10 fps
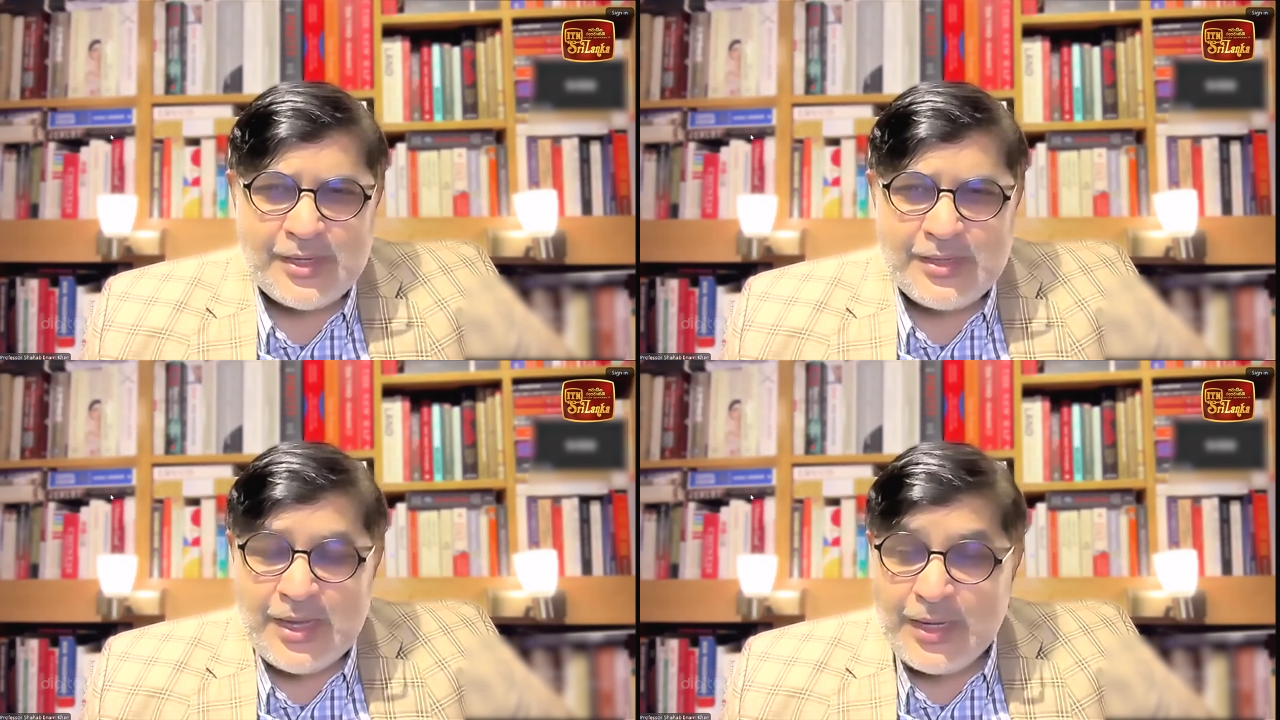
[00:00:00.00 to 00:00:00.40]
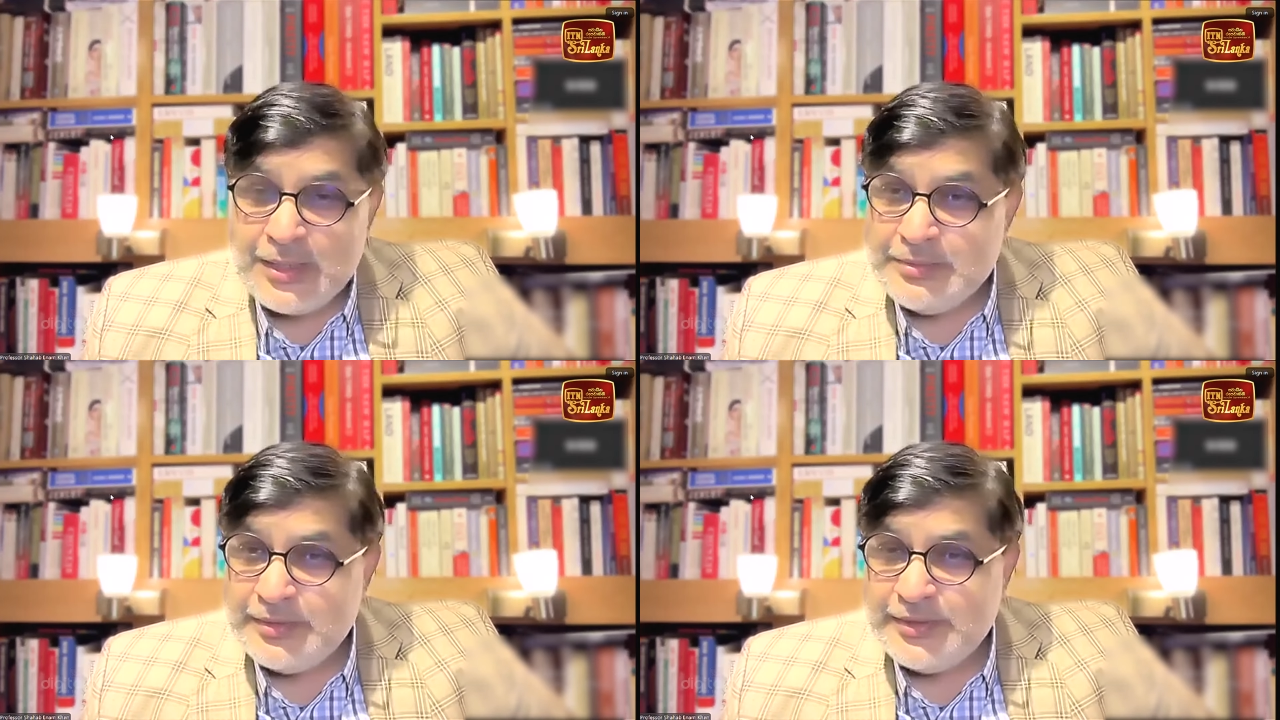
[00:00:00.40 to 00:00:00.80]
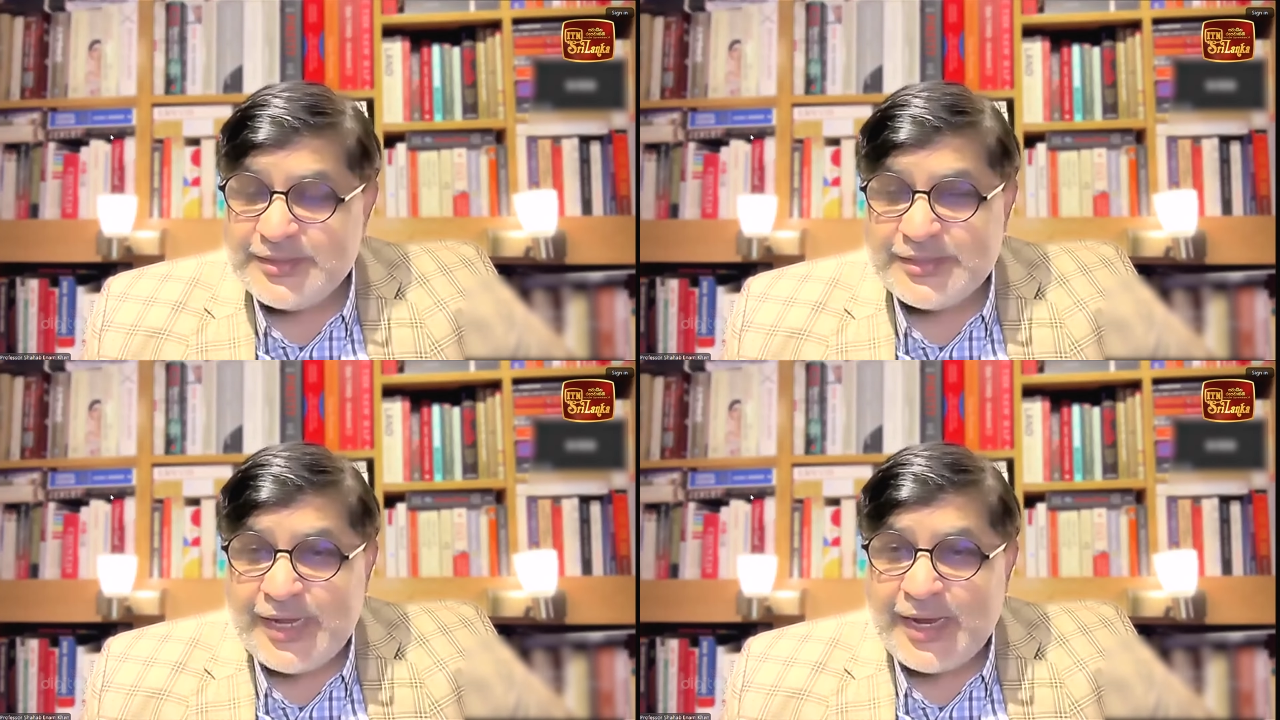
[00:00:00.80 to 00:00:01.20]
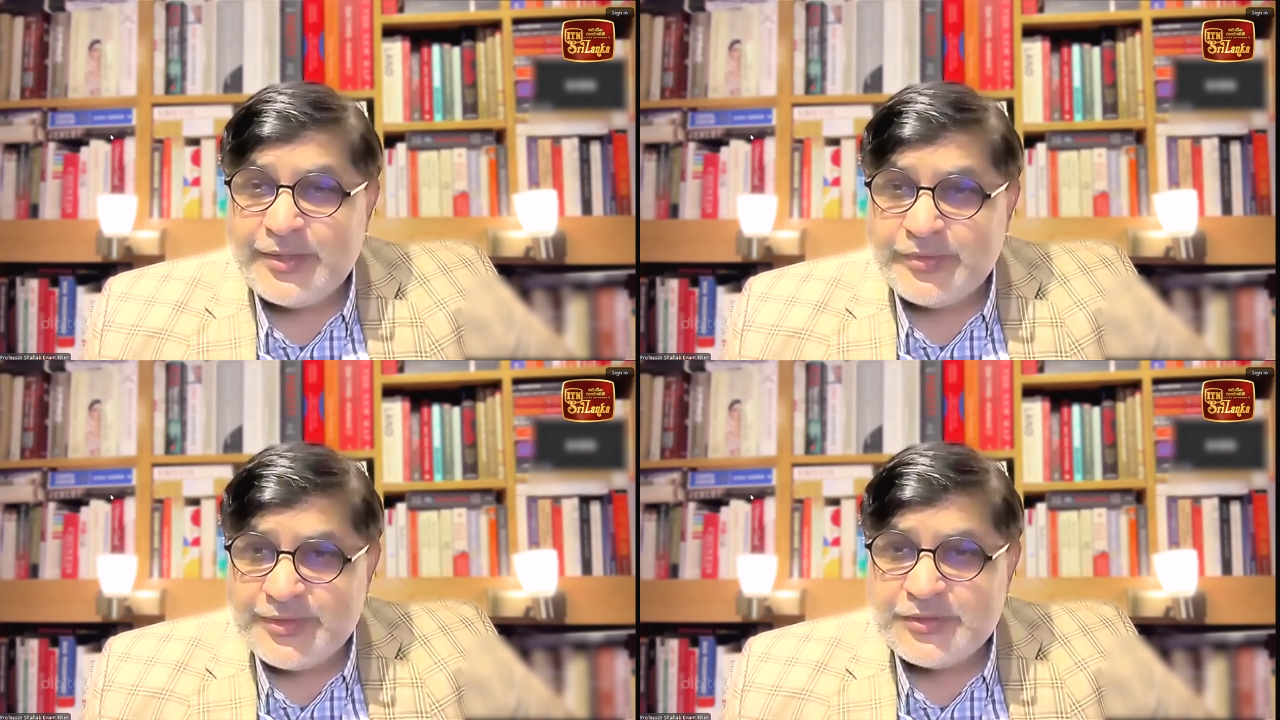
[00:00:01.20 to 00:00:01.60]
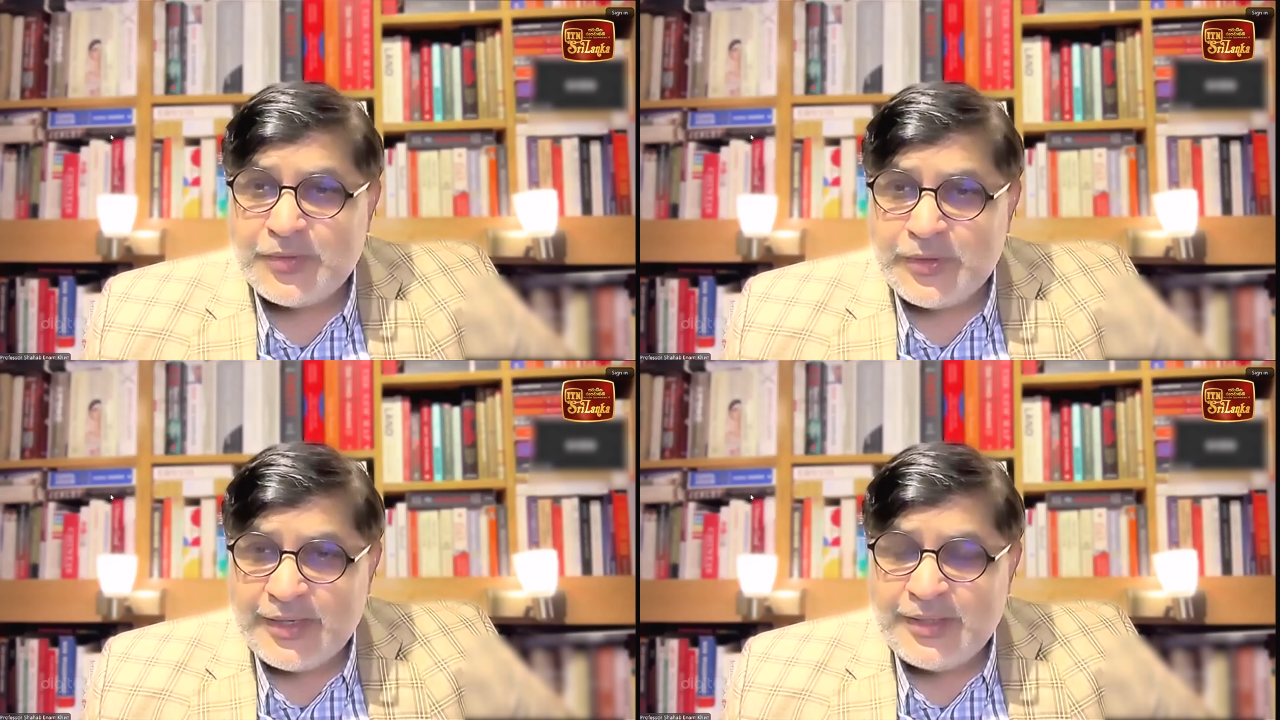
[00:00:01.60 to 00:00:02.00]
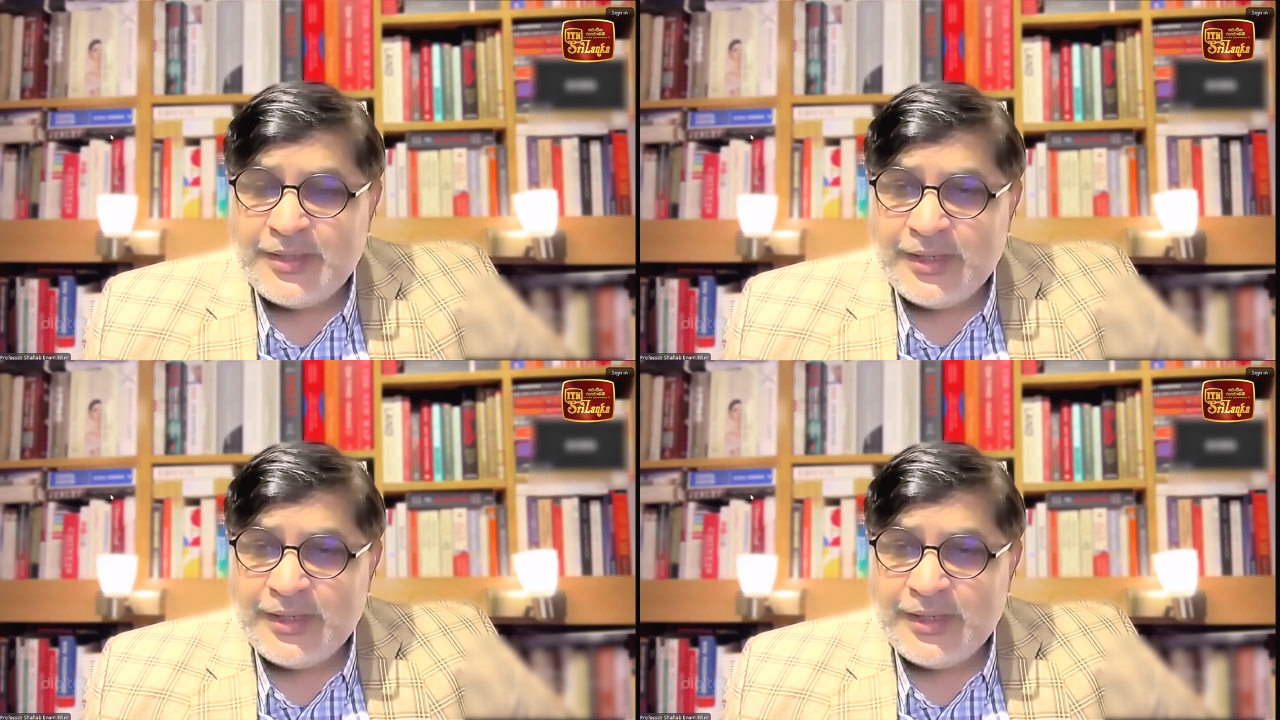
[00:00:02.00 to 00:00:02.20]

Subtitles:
The state resorted